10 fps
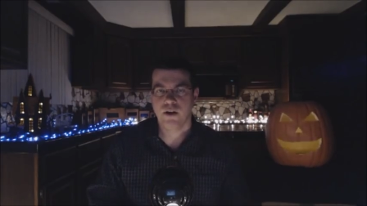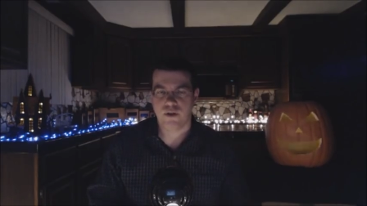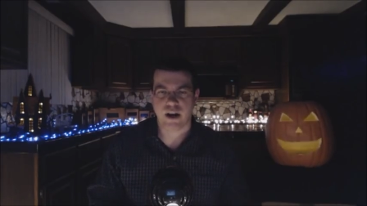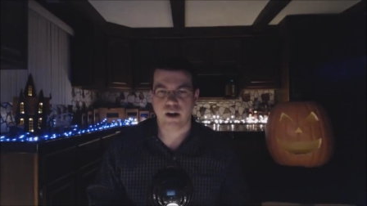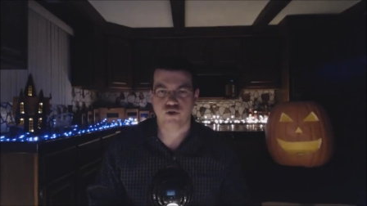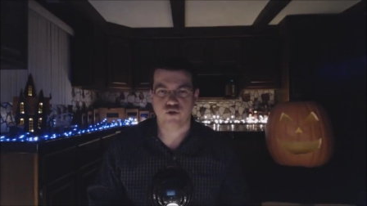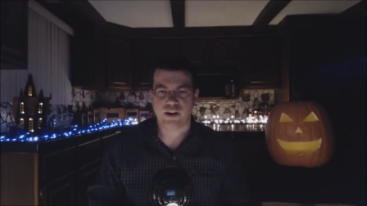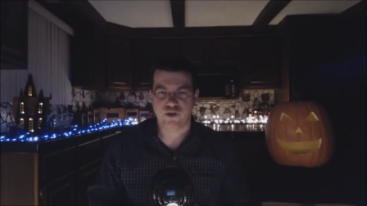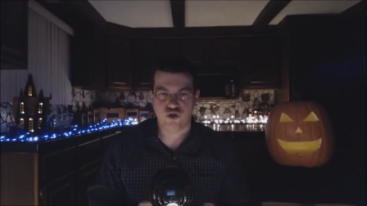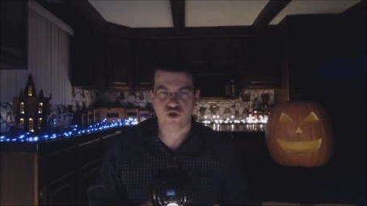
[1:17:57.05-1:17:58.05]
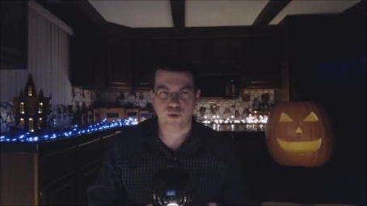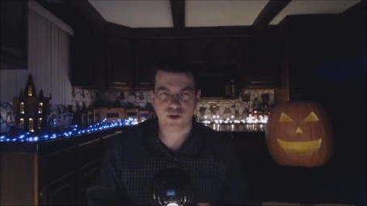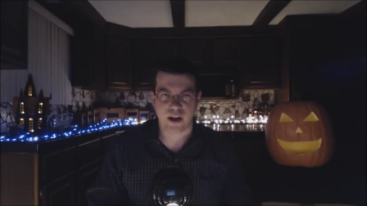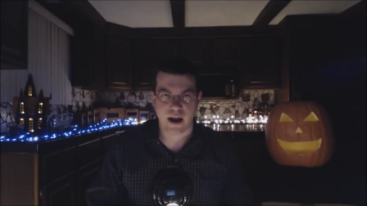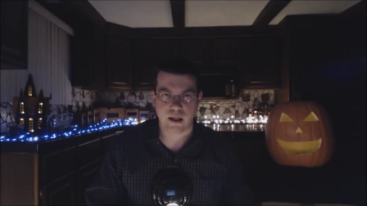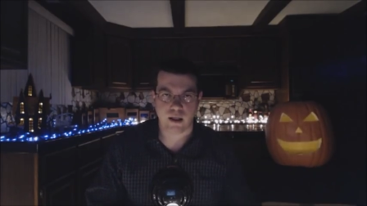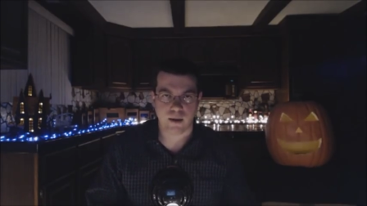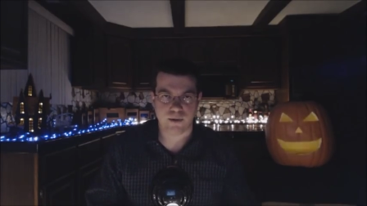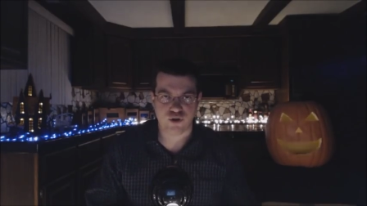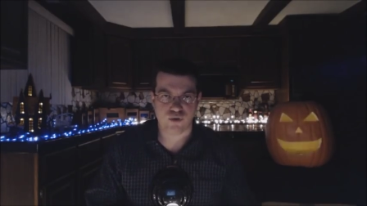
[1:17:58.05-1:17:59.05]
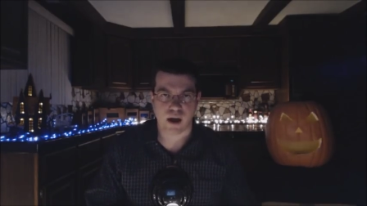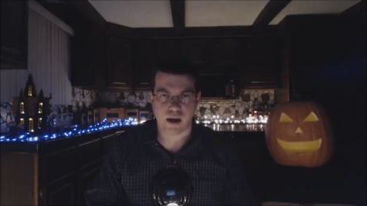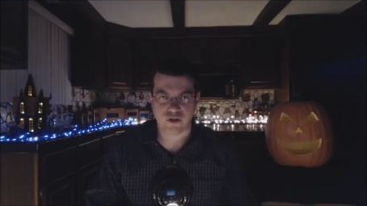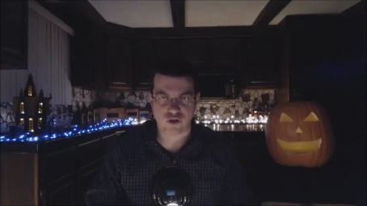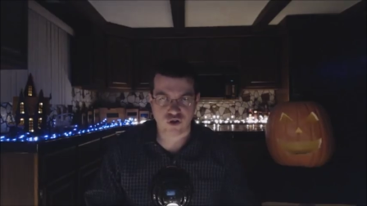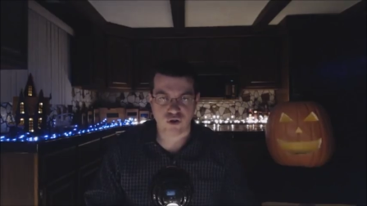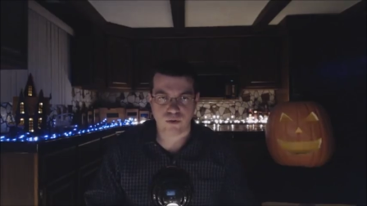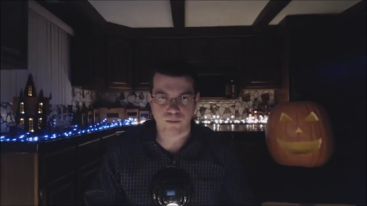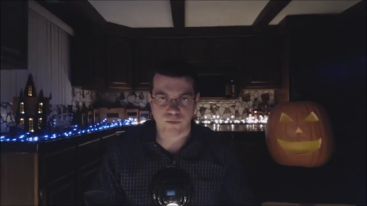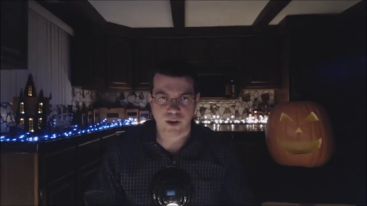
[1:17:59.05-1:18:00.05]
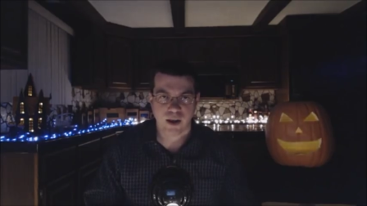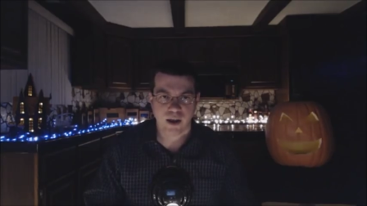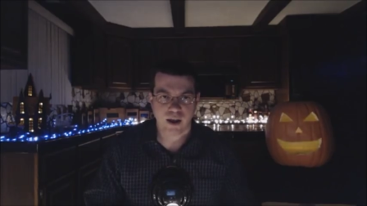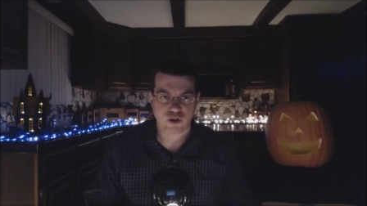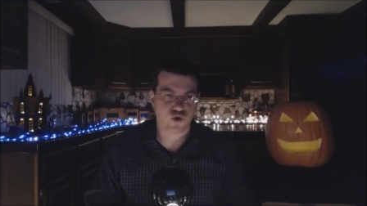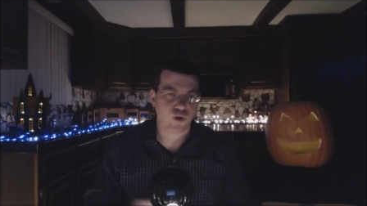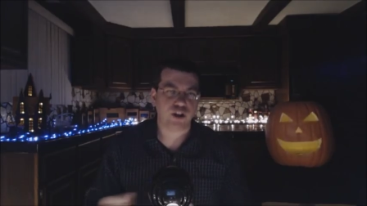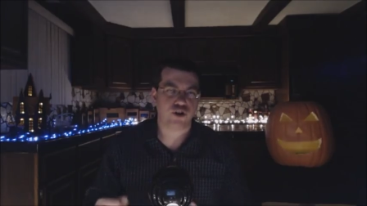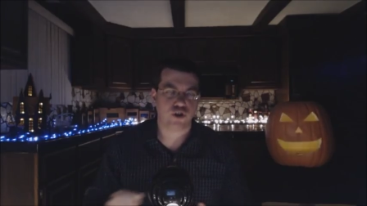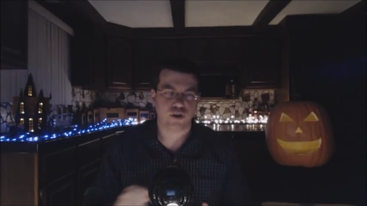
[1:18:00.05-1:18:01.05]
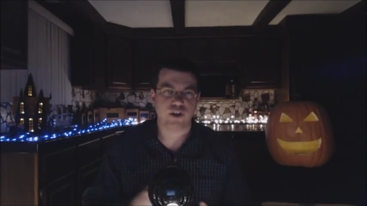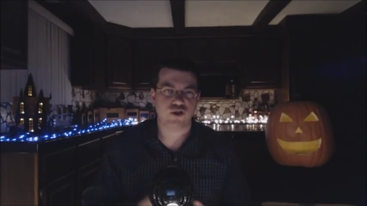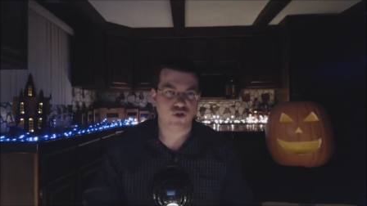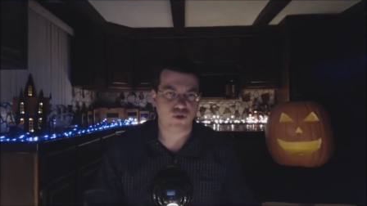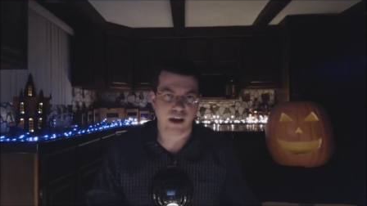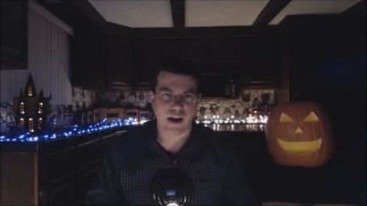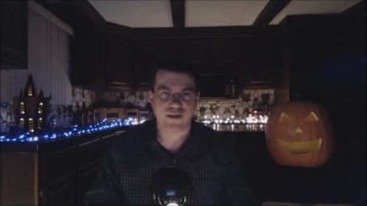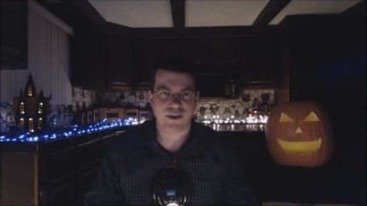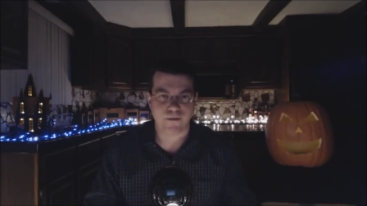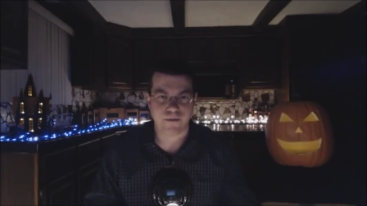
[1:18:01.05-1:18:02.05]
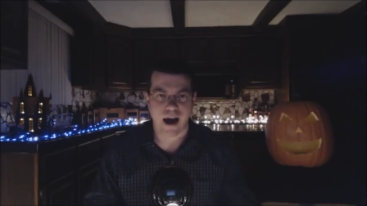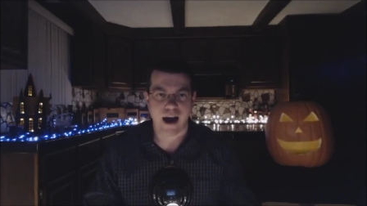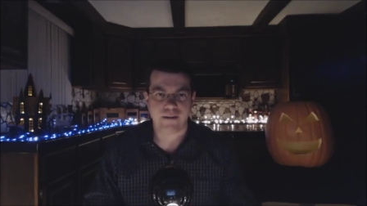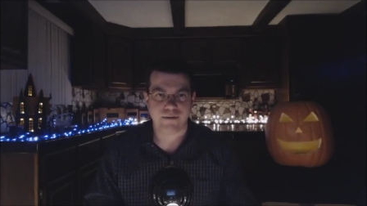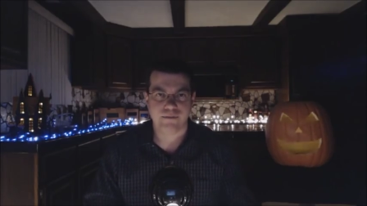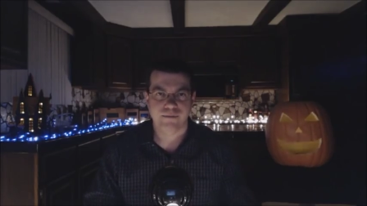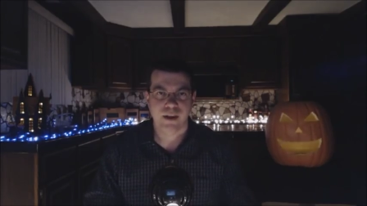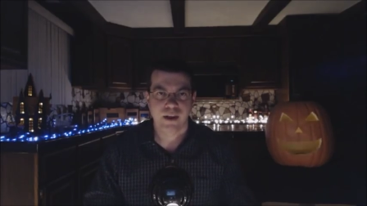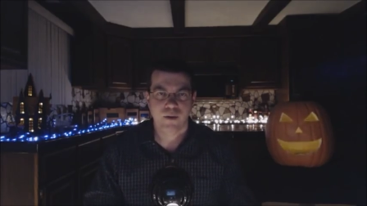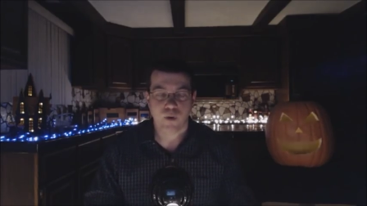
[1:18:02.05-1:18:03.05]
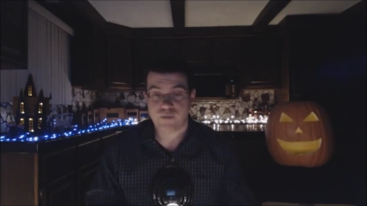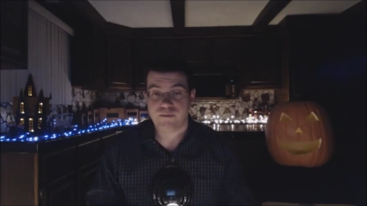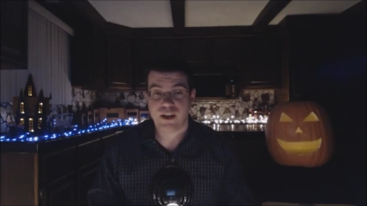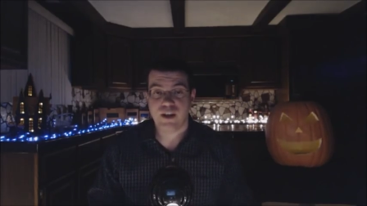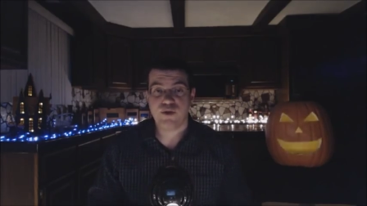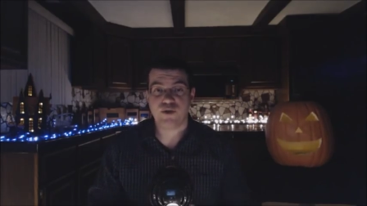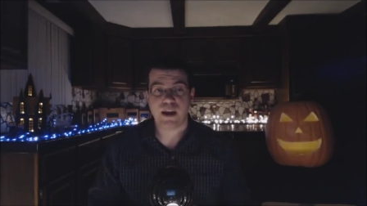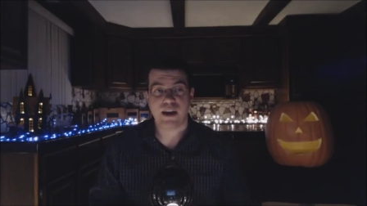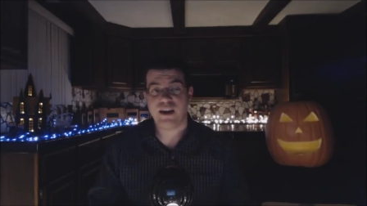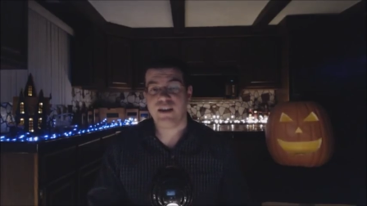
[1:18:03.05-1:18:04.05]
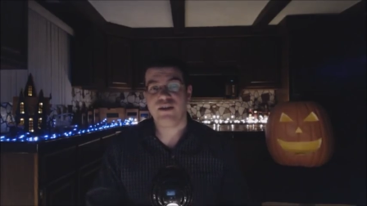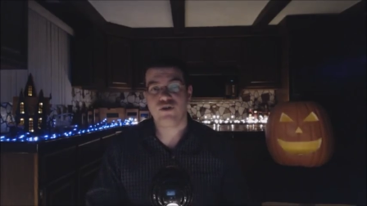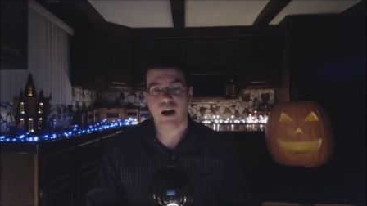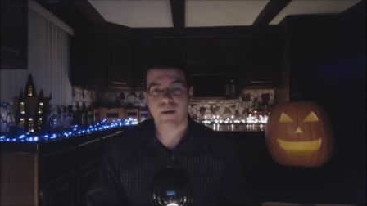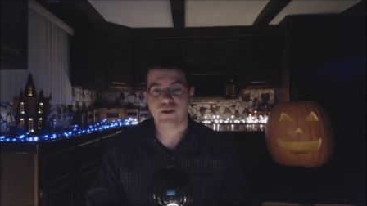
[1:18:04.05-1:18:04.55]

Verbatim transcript: You know, the guy who directed Suicide Club in two thousand two and Strange Circus in two thousand five. Well, he was making indie